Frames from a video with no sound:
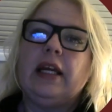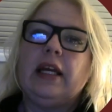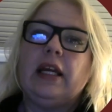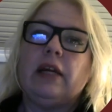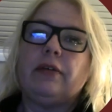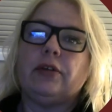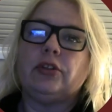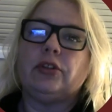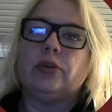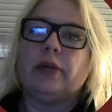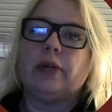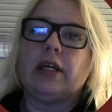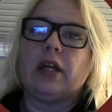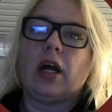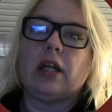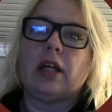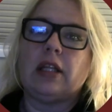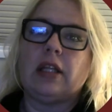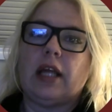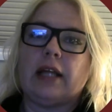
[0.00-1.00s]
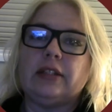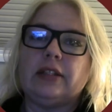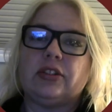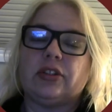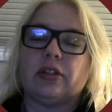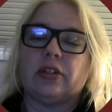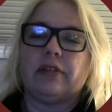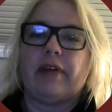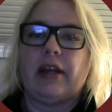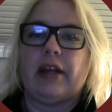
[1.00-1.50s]
If you're doing an online
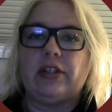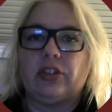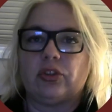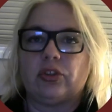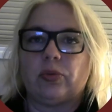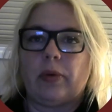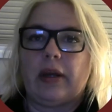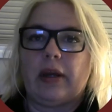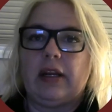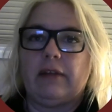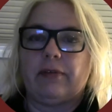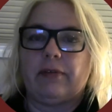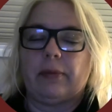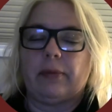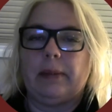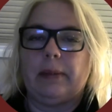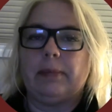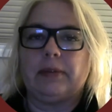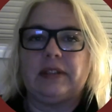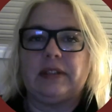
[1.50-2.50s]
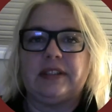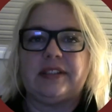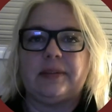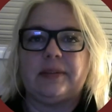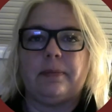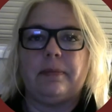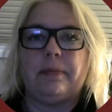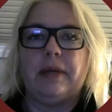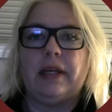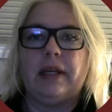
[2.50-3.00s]
survey and just waiting for people to
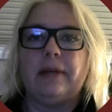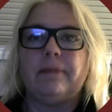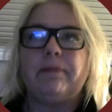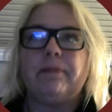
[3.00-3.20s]
submit,